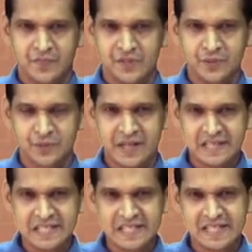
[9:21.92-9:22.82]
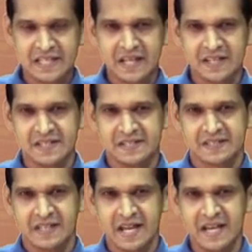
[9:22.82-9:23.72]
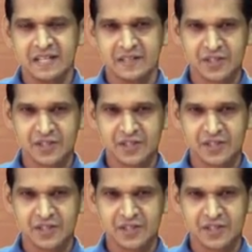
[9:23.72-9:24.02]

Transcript: You can easily understand